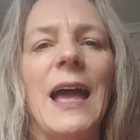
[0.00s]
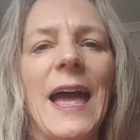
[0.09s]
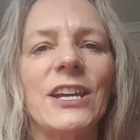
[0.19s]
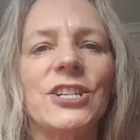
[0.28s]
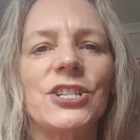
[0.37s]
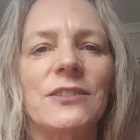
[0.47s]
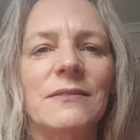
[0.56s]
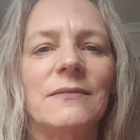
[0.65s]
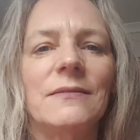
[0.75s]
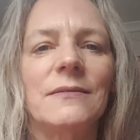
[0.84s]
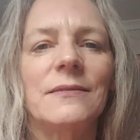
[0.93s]
action
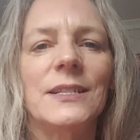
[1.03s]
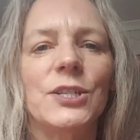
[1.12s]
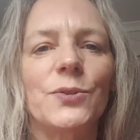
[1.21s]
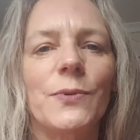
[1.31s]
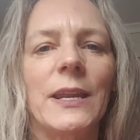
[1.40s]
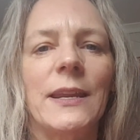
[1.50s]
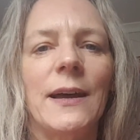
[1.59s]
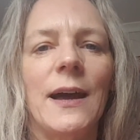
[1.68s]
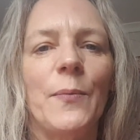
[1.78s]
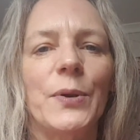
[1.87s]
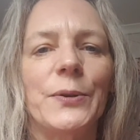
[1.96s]
is ready to
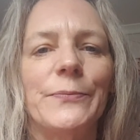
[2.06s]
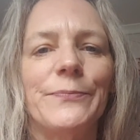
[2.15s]
happen.